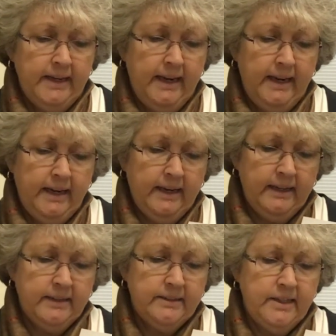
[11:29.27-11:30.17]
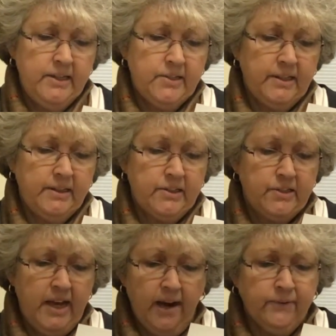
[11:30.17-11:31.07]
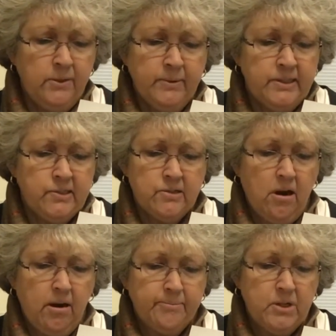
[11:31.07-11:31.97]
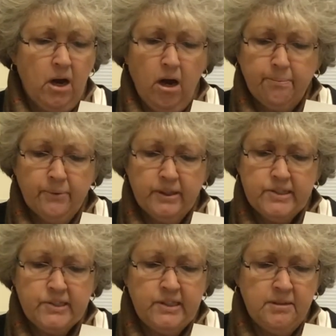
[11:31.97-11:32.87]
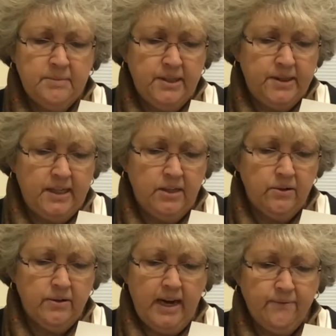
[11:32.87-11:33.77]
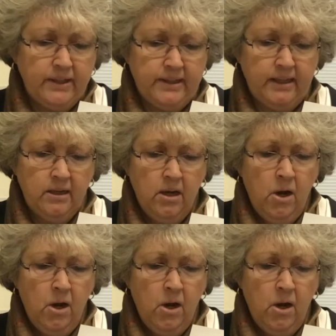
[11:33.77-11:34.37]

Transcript: and he said this everyone stopped opera cinema theater everything